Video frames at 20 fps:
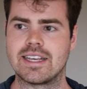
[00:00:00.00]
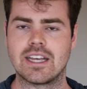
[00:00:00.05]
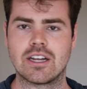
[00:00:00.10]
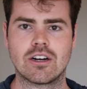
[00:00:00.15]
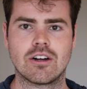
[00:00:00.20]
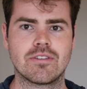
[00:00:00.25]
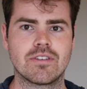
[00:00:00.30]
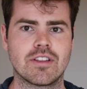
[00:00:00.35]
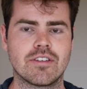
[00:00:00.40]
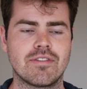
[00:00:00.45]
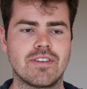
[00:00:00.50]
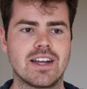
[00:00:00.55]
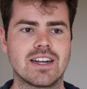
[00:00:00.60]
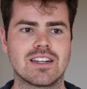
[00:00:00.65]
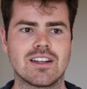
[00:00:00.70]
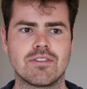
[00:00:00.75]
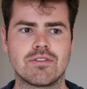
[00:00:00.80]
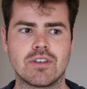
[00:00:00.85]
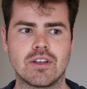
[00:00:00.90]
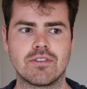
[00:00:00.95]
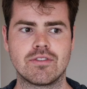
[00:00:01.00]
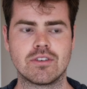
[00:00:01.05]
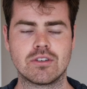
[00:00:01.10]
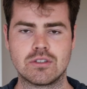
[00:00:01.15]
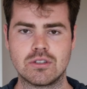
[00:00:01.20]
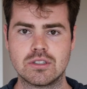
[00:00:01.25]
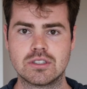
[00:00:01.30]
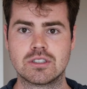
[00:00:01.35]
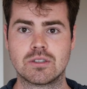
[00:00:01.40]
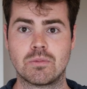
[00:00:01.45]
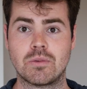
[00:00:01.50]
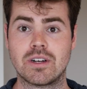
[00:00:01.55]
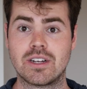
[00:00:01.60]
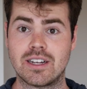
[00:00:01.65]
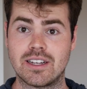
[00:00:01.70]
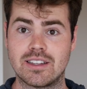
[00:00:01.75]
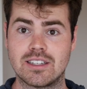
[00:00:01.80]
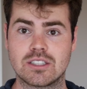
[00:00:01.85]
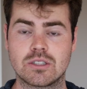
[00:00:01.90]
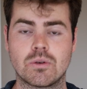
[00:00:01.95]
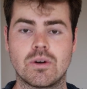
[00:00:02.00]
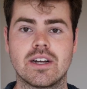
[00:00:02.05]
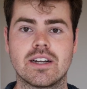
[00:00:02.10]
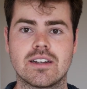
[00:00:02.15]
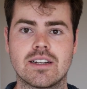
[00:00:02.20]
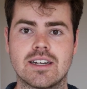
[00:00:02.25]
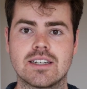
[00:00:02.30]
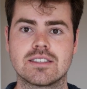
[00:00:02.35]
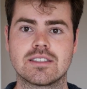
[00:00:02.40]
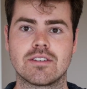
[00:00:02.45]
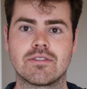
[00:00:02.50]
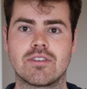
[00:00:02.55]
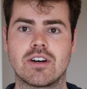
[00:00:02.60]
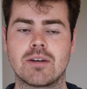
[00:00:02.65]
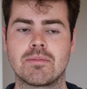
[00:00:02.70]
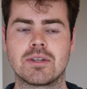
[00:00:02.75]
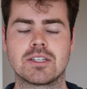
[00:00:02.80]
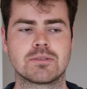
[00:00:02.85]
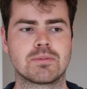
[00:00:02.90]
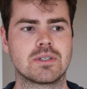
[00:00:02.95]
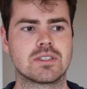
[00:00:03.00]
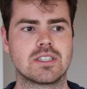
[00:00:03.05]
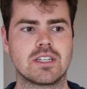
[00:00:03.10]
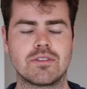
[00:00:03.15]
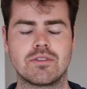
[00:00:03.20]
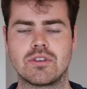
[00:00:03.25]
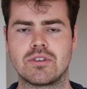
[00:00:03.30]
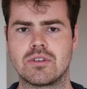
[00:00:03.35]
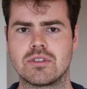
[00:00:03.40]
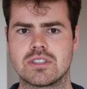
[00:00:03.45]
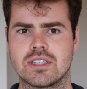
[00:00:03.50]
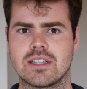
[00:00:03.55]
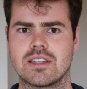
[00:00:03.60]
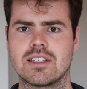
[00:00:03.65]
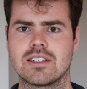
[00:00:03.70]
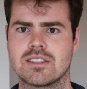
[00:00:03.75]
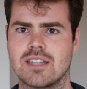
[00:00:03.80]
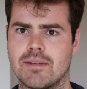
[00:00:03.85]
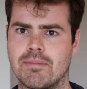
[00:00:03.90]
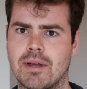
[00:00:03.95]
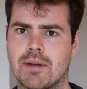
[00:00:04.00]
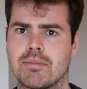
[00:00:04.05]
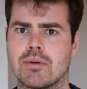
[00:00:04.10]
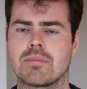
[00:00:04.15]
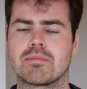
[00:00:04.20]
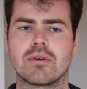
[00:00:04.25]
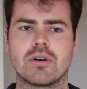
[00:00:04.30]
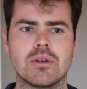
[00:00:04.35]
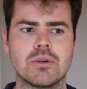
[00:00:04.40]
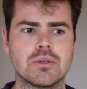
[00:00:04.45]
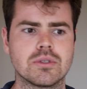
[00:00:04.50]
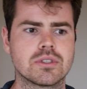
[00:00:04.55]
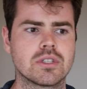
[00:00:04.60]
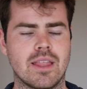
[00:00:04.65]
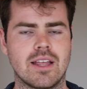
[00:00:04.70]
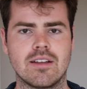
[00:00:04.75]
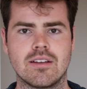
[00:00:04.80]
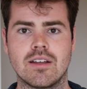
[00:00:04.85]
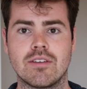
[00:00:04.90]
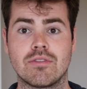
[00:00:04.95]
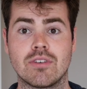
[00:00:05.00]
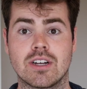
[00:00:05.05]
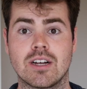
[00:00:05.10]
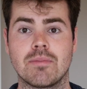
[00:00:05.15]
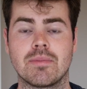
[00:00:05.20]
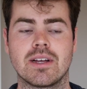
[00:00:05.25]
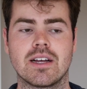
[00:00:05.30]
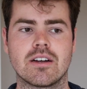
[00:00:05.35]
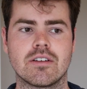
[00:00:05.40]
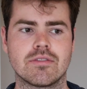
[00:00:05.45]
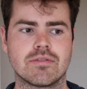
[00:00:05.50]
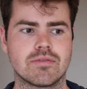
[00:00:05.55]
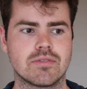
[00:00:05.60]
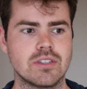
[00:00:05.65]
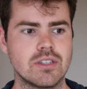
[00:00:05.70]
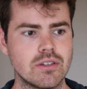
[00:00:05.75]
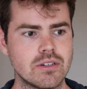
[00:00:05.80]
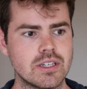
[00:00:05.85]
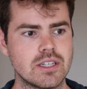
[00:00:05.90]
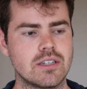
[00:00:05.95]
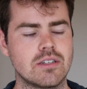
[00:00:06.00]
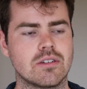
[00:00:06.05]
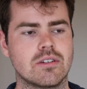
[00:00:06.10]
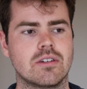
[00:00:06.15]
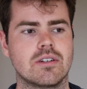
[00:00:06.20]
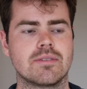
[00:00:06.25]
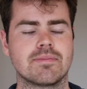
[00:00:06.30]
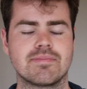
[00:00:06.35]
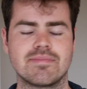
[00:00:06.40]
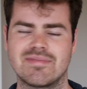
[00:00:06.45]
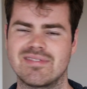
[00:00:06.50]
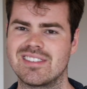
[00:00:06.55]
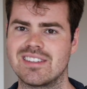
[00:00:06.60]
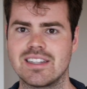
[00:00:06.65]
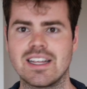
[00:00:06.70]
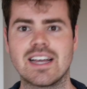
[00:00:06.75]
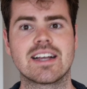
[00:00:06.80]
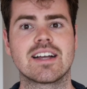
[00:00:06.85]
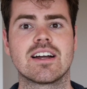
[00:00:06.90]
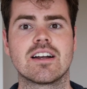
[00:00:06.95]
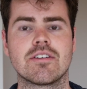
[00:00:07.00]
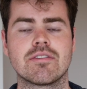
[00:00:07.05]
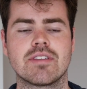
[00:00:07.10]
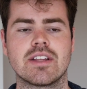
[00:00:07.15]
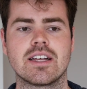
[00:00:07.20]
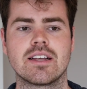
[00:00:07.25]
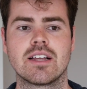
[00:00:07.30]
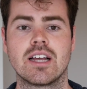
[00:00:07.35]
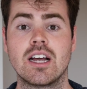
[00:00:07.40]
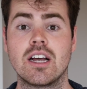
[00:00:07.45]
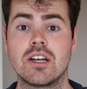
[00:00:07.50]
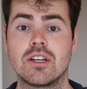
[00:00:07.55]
Get over the fact if, if you're used to working in this quite nice environment, especially if you're using things like MacBook Pros, if you're coming out of uni or that kind of thing,